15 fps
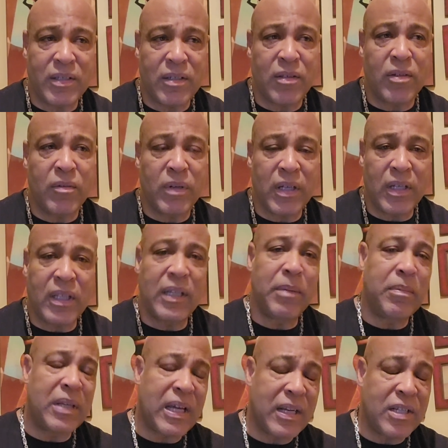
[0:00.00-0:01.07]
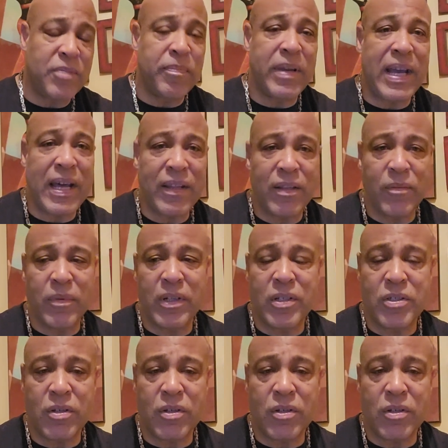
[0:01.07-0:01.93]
So you want to keep down this path, you want to